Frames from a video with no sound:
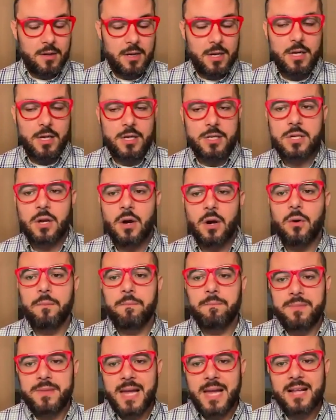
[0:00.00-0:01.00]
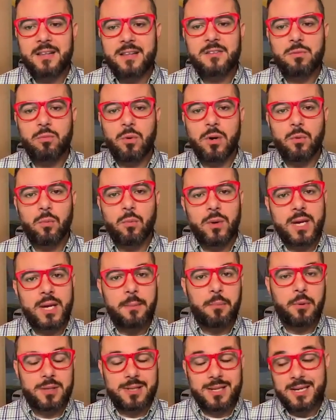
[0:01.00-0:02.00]
So that's where we
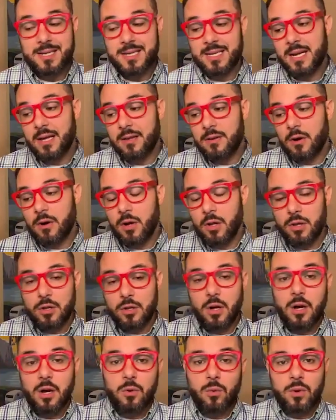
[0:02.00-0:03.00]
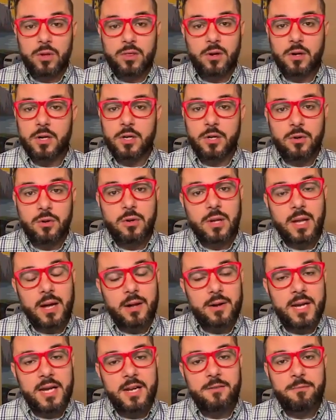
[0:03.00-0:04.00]
can put that together along with our new
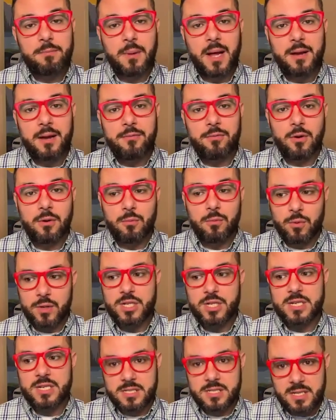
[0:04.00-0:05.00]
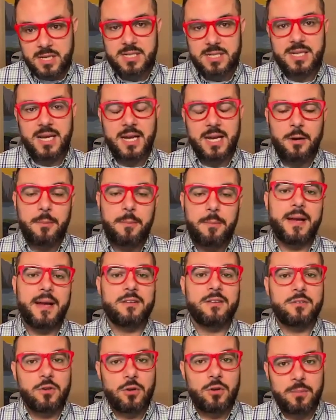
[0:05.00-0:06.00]
cloud native platform, which is container
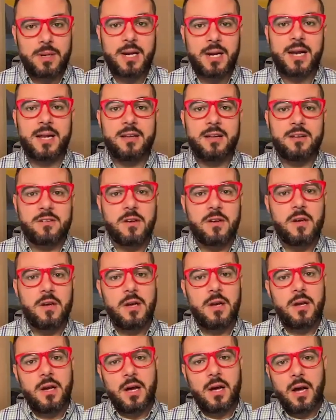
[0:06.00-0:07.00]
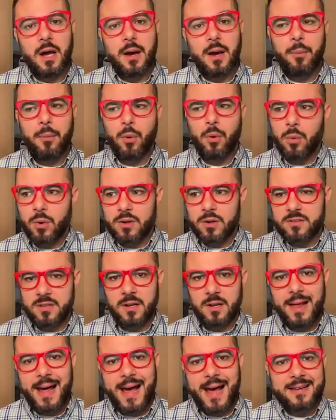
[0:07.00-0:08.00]
based Kubernetes uh, Portworx
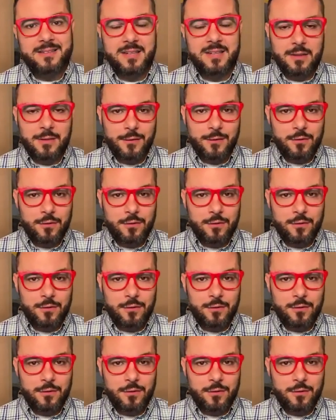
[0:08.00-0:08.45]
and Elastic, those